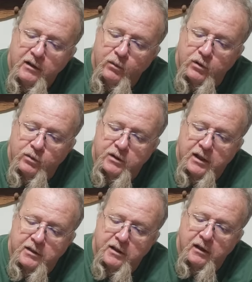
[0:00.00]
which was
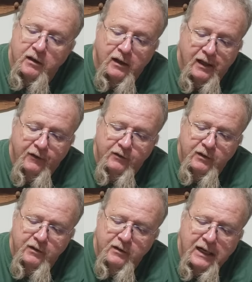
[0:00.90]
tested on
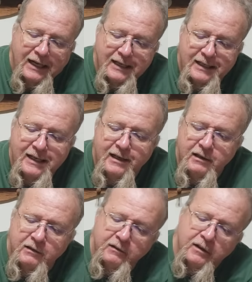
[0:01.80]

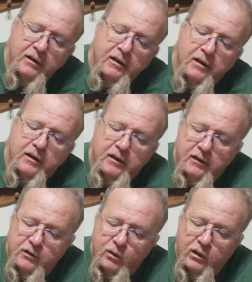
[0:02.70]
11-19,
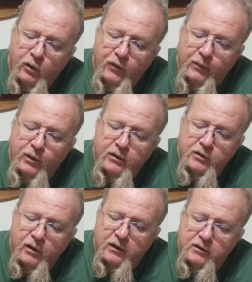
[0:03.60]
uh, so in November.
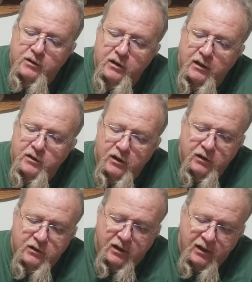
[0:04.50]
So that's that's a
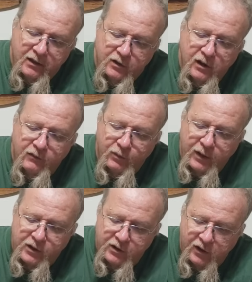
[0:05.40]
good sign. That's good
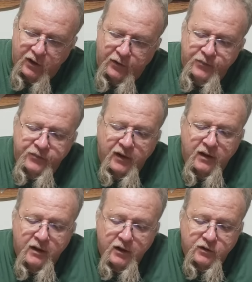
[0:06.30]
information to know.
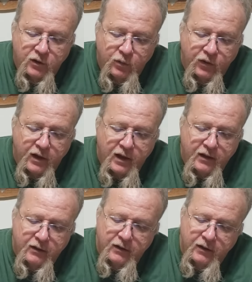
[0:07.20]
So with
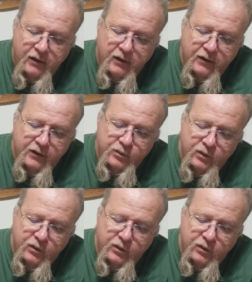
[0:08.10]
that, uh, this